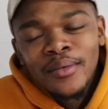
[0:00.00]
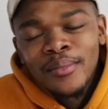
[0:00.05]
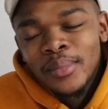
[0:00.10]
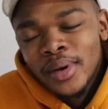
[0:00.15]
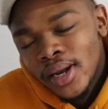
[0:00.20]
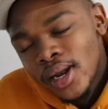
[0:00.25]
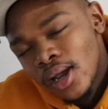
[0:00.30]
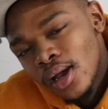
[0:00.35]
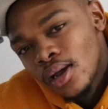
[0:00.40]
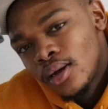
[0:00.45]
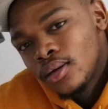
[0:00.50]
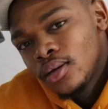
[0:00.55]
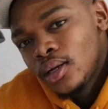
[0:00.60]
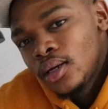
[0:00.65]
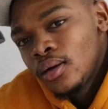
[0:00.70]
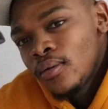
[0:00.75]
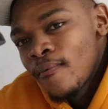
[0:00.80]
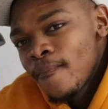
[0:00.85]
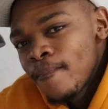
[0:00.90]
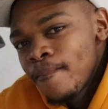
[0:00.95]
but yeah
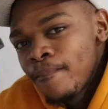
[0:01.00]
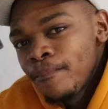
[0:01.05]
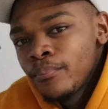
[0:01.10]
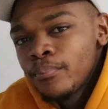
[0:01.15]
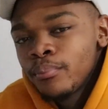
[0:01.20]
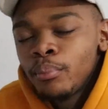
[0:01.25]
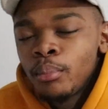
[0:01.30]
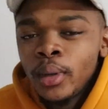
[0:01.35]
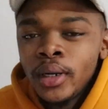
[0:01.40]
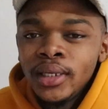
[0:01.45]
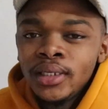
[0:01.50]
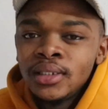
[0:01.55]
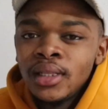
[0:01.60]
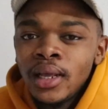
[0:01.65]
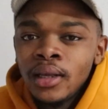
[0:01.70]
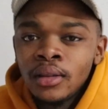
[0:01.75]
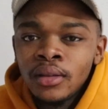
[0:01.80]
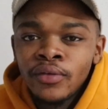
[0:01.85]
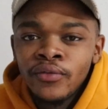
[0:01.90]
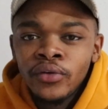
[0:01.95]
um, please
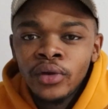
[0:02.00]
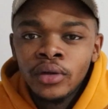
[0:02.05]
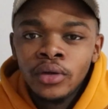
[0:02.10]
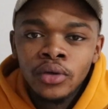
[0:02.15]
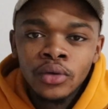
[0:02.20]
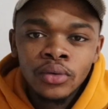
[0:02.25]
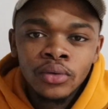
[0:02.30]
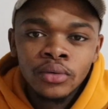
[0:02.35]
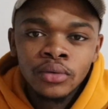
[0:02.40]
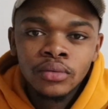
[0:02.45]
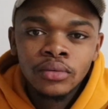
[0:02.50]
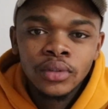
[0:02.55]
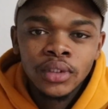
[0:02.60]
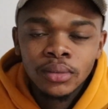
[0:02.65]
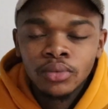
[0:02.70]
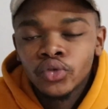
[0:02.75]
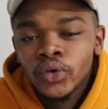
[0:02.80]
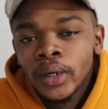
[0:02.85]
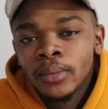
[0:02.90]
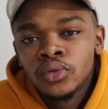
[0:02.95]
like the video
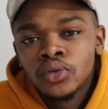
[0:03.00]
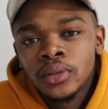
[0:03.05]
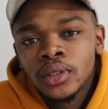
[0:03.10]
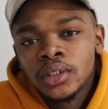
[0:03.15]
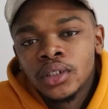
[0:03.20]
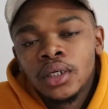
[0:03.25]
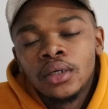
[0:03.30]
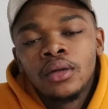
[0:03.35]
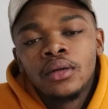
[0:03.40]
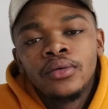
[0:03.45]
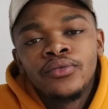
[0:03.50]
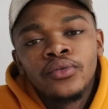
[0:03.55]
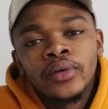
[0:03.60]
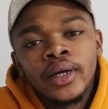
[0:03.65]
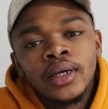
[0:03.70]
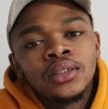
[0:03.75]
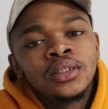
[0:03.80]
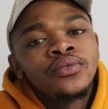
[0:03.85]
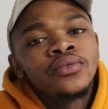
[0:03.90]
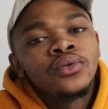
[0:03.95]
subscribe to the channel if you
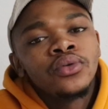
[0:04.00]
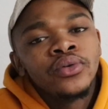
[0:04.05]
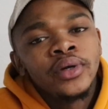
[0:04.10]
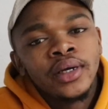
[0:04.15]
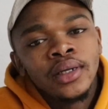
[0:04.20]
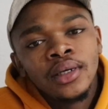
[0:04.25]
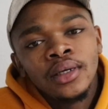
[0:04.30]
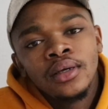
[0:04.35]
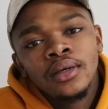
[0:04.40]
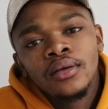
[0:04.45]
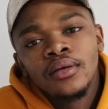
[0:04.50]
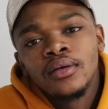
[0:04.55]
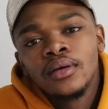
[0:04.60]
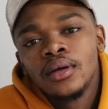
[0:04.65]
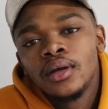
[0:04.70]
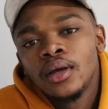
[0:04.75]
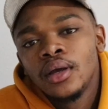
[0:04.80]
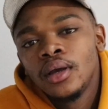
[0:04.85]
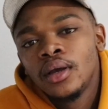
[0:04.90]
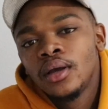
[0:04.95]
guys haven't already
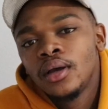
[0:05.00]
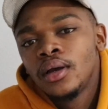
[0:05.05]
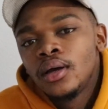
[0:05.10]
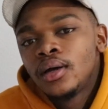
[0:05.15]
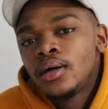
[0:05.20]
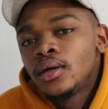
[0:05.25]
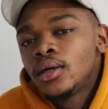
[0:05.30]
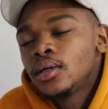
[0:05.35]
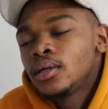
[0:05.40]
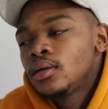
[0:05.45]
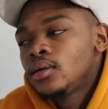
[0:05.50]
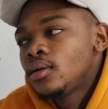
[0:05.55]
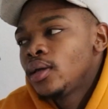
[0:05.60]
uh,